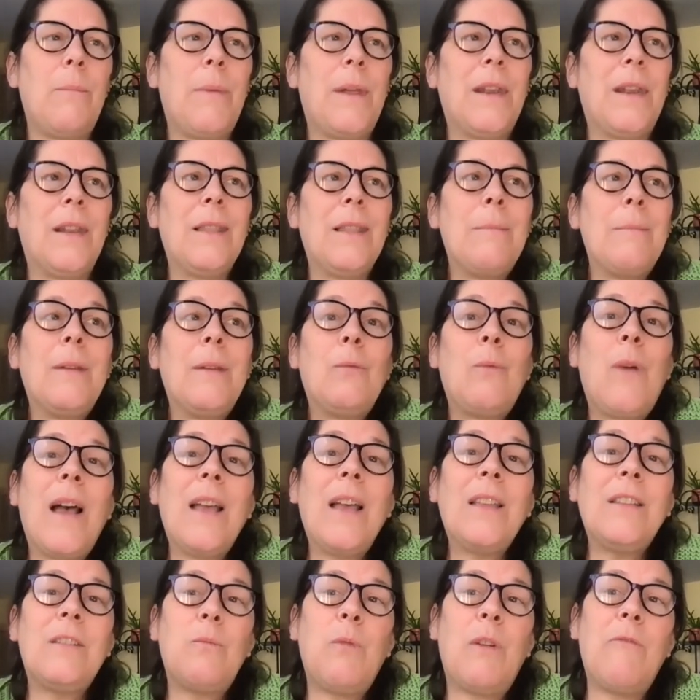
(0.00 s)
But in the
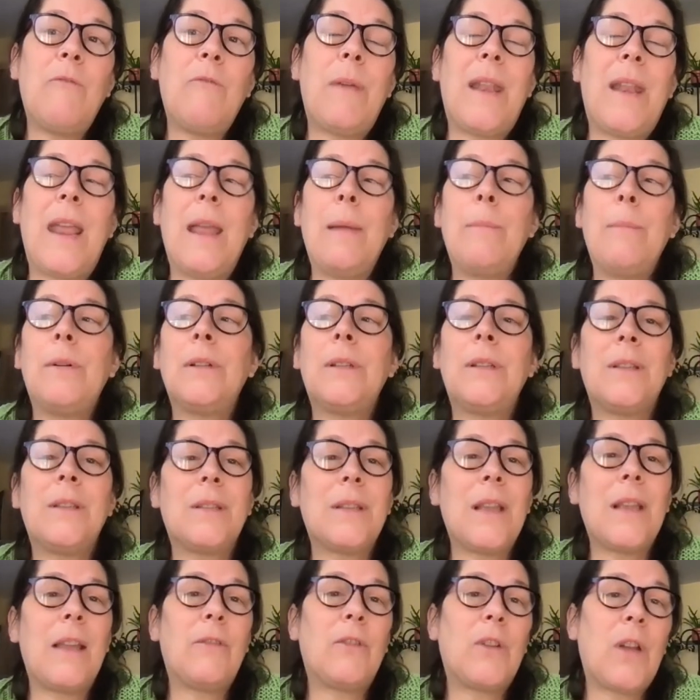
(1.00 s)
Midwest, we've been able to
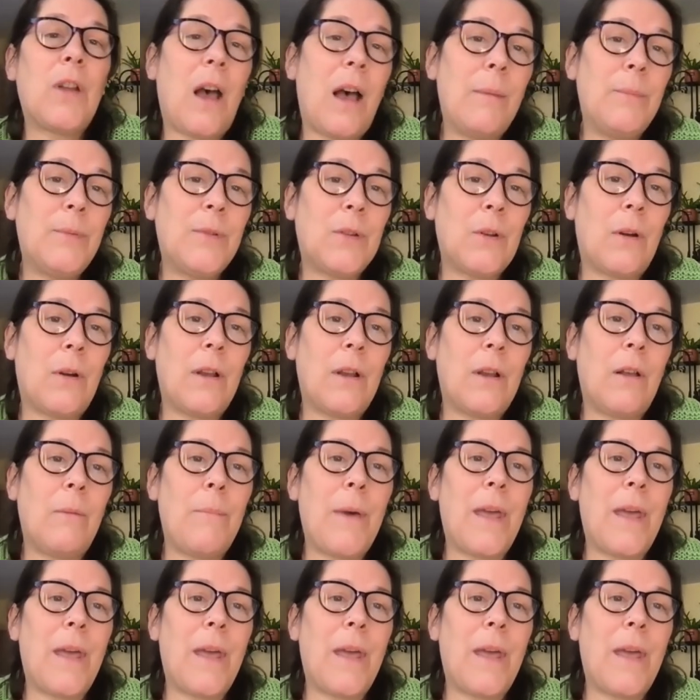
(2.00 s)
save topsoil,